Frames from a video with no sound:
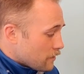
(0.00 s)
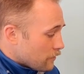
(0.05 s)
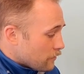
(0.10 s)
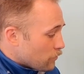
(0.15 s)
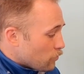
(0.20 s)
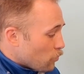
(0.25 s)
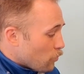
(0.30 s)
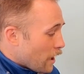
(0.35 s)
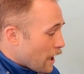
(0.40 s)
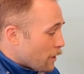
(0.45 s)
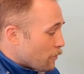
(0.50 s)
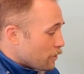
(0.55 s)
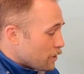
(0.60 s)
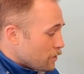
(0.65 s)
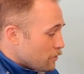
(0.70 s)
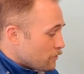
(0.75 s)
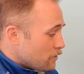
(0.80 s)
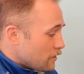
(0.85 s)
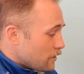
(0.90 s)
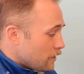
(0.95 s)
of why we're
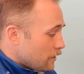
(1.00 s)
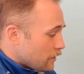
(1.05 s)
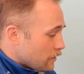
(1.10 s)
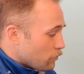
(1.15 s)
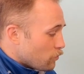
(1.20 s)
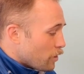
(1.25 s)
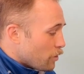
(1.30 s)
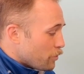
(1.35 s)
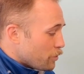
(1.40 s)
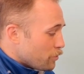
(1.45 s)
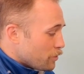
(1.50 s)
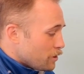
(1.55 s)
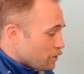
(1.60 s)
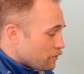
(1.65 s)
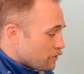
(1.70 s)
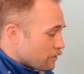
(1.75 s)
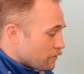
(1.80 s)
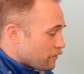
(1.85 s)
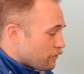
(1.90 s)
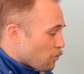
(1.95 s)
using it and what we would use
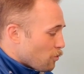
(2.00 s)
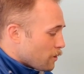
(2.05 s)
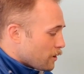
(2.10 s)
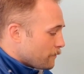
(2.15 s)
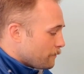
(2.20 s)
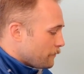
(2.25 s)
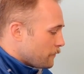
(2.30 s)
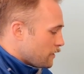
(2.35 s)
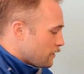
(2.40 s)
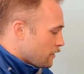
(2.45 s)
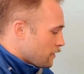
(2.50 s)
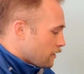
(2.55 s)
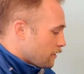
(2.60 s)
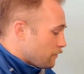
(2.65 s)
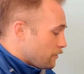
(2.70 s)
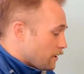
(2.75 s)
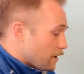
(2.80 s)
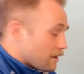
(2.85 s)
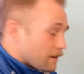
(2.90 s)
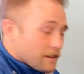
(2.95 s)
it for. If
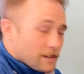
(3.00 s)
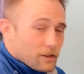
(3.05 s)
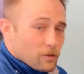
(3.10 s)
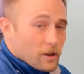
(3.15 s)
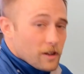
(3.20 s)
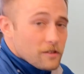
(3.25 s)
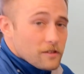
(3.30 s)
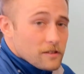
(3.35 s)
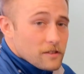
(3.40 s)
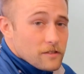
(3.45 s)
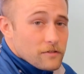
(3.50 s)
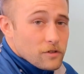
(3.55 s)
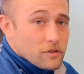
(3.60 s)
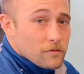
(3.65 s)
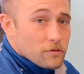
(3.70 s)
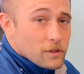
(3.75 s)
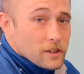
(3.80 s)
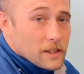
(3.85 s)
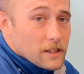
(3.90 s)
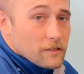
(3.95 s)
you got any questions, feel
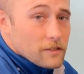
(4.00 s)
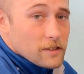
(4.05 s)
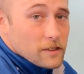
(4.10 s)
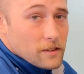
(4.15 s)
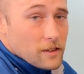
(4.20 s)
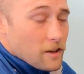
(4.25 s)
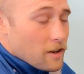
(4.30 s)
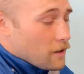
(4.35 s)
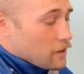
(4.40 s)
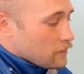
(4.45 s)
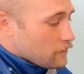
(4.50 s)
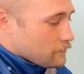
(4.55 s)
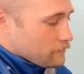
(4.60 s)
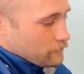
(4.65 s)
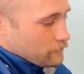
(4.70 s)
free to give us a call,